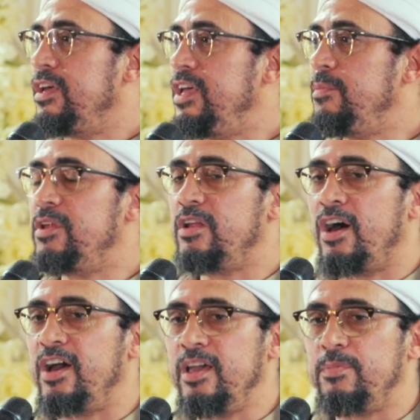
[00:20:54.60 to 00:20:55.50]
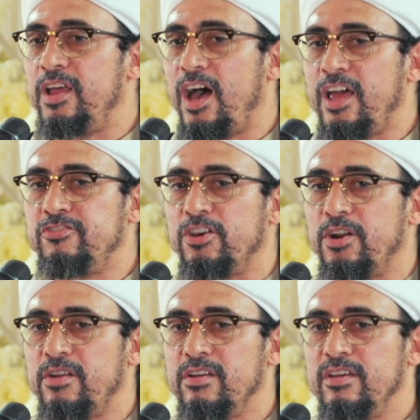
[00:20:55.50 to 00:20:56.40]
Ibn
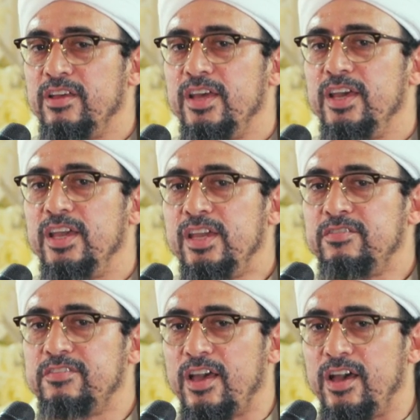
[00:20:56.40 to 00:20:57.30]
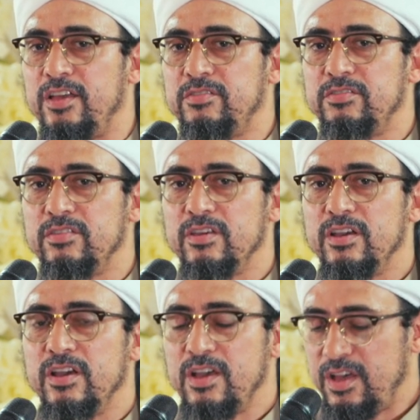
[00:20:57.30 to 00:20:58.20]
Hajar, he says
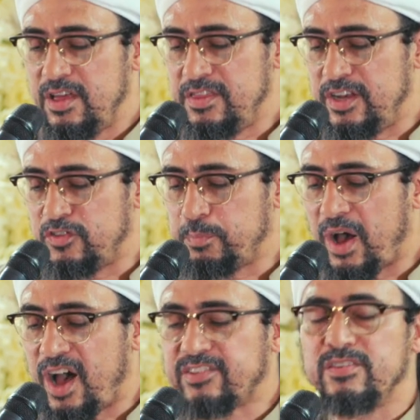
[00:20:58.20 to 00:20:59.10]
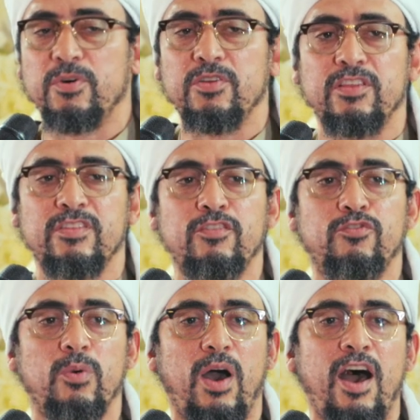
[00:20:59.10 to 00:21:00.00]
that it's possible that this
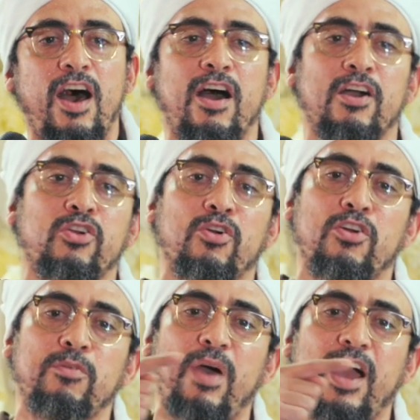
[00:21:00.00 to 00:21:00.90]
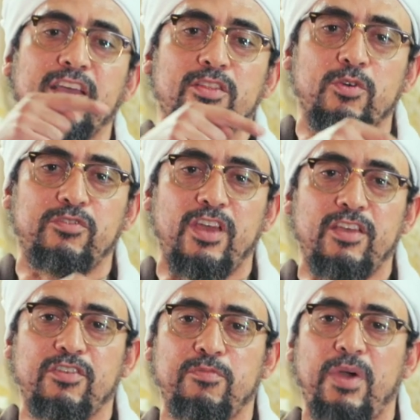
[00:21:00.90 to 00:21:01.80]
dua occurred back in those
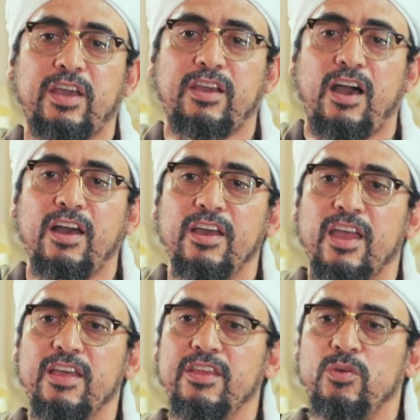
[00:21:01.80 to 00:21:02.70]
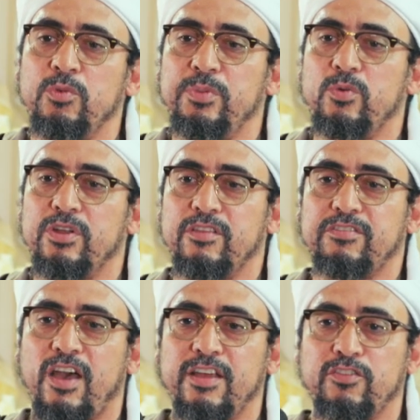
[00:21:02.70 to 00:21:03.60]
days of Mecca, and then it would be one of the
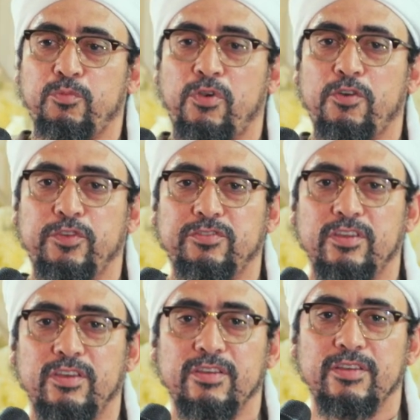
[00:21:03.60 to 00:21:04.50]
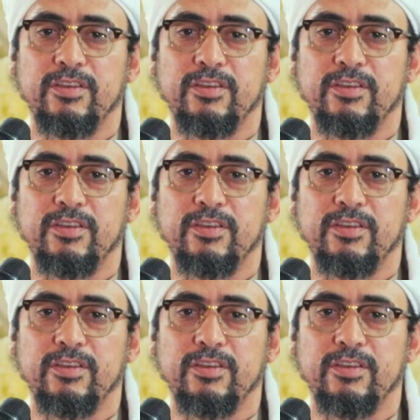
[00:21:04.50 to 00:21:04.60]
signs of prophecy,